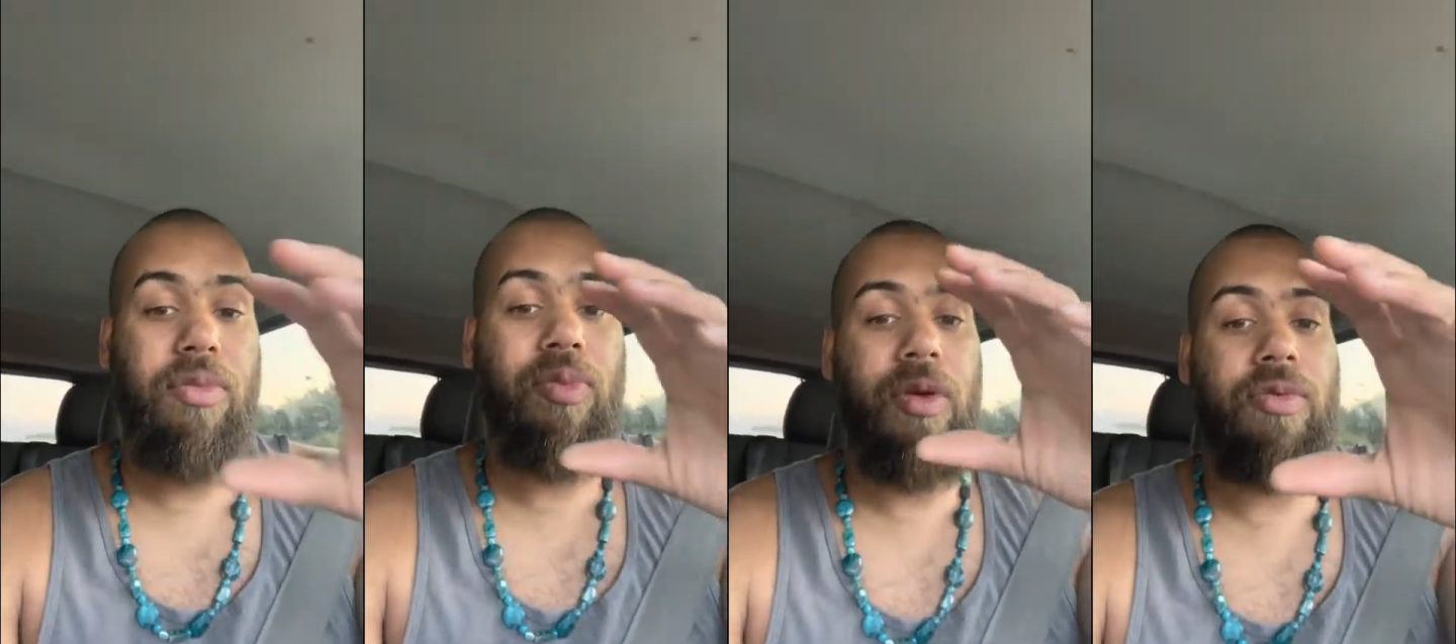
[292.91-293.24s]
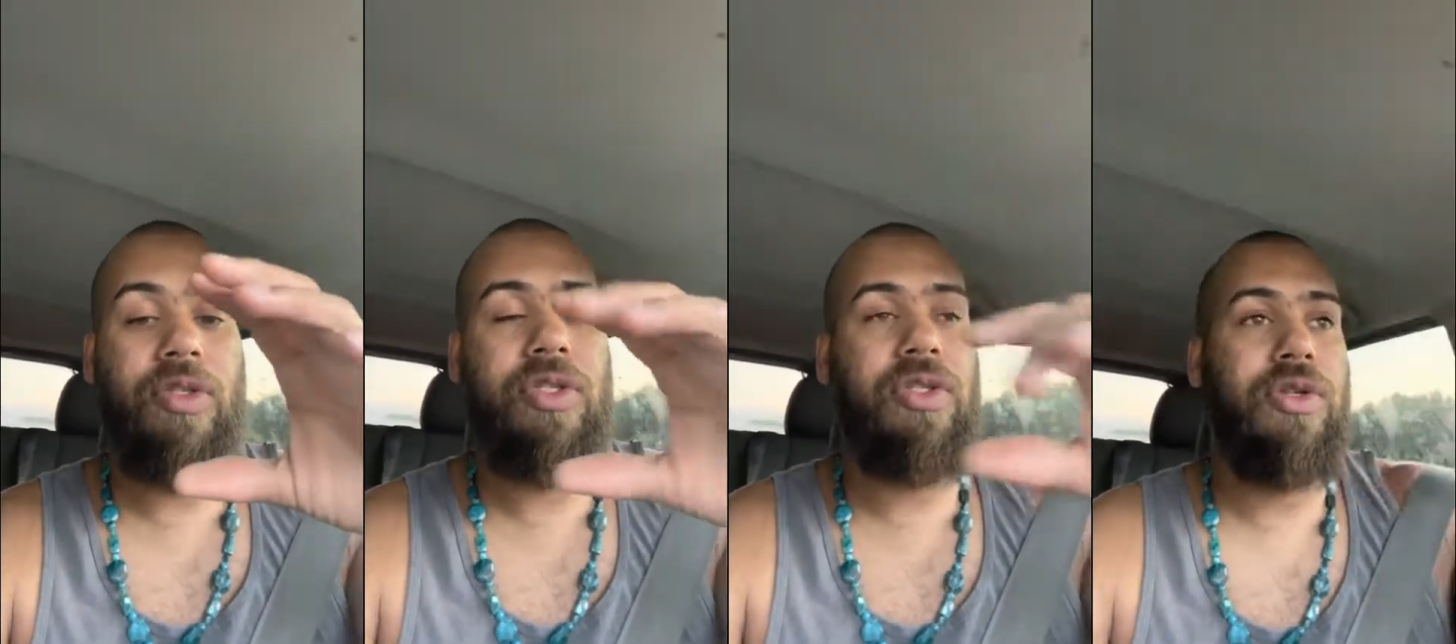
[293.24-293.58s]
they're
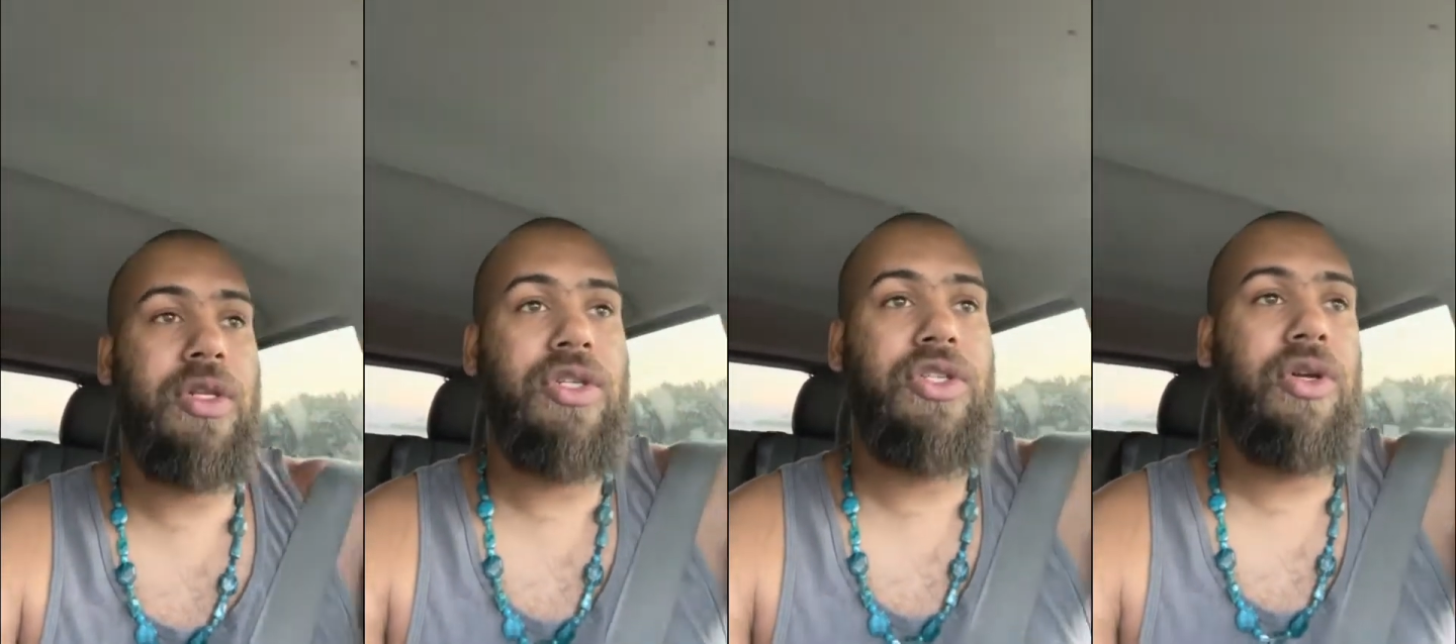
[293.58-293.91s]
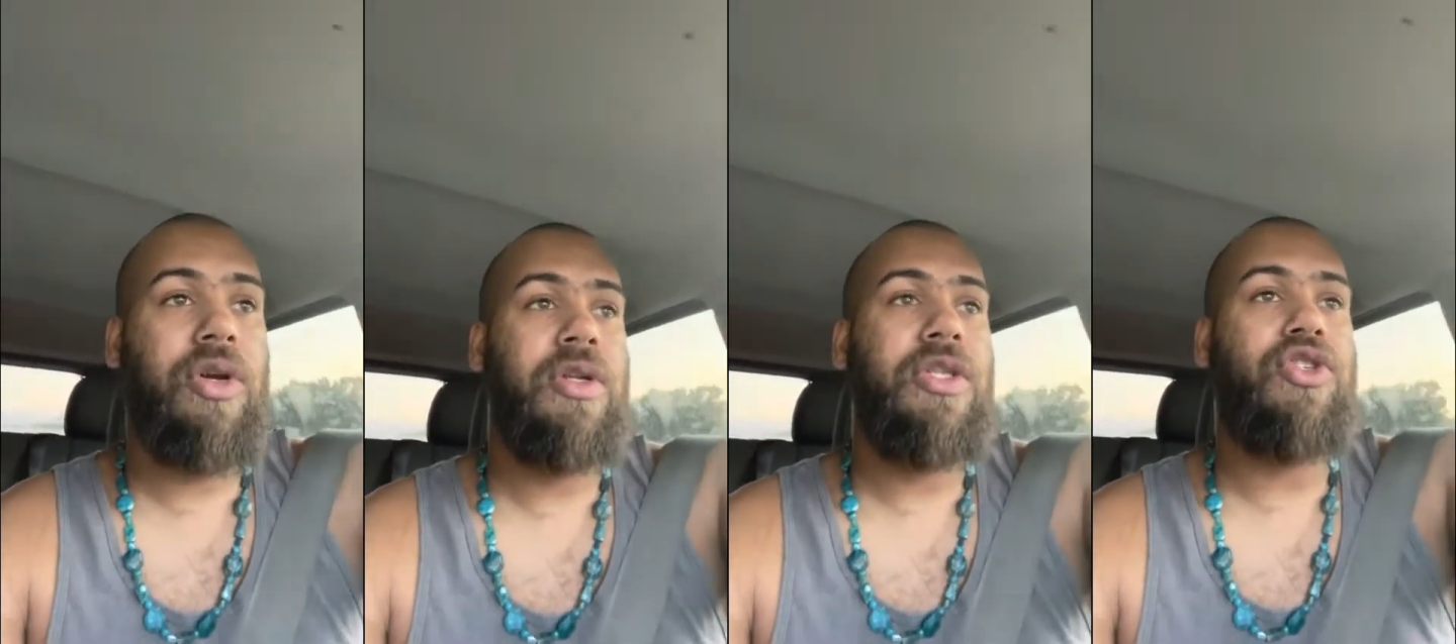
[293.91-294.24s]
they're
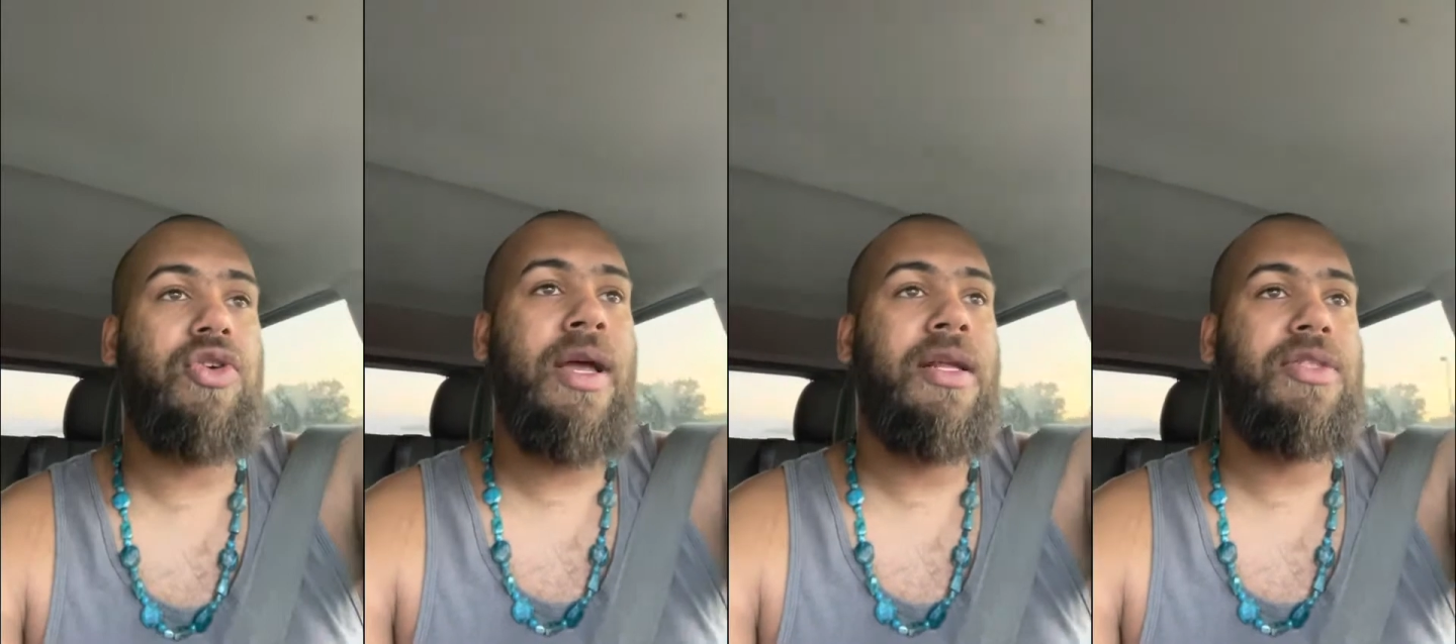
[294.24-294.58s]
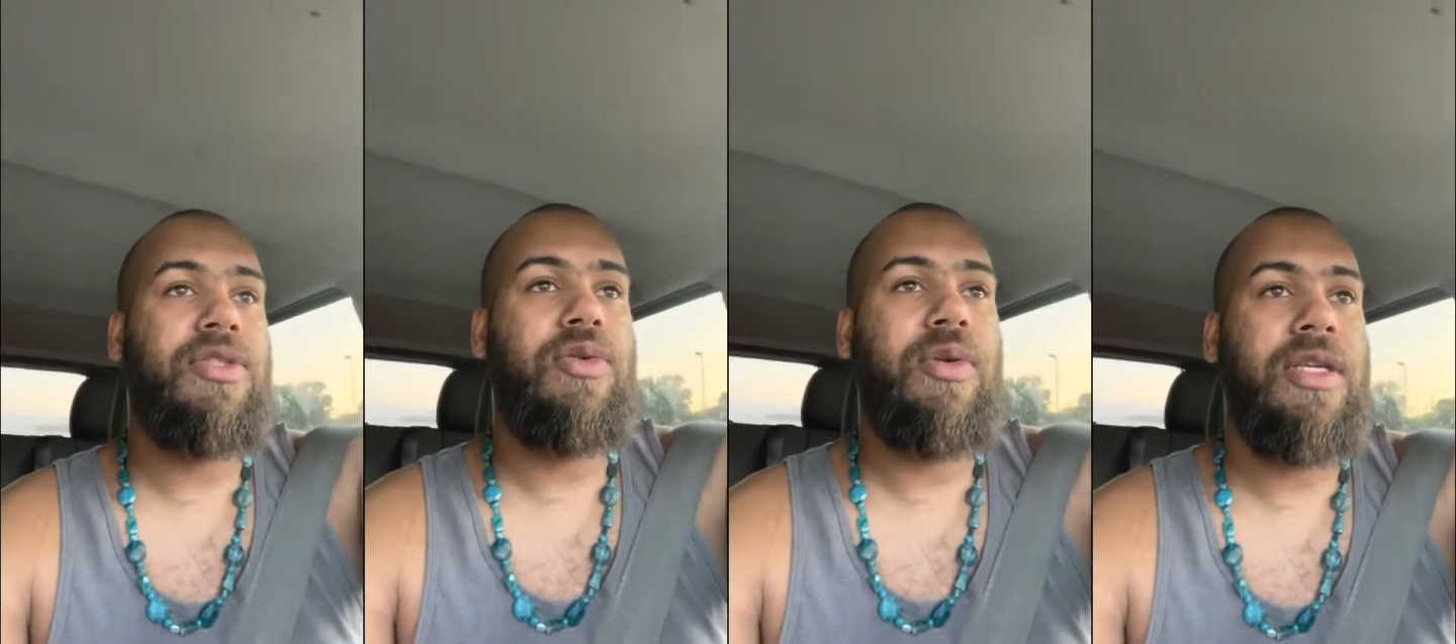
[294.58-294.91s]
surely trying to.